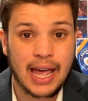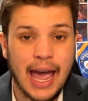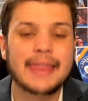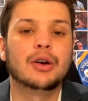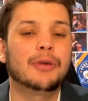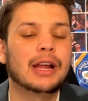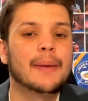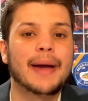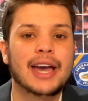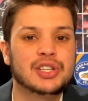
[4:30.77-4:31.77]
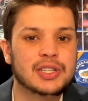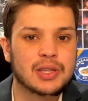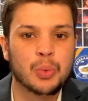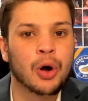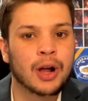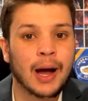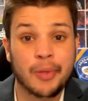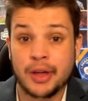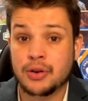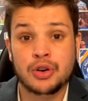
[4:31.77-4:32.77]
and they would bring a passion to the World Cup
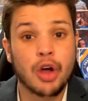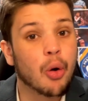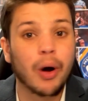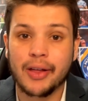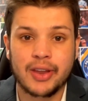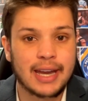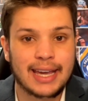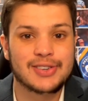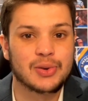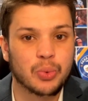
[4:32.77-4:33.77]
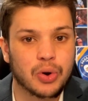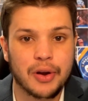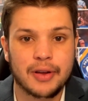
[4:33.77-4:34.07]
that no other nation would.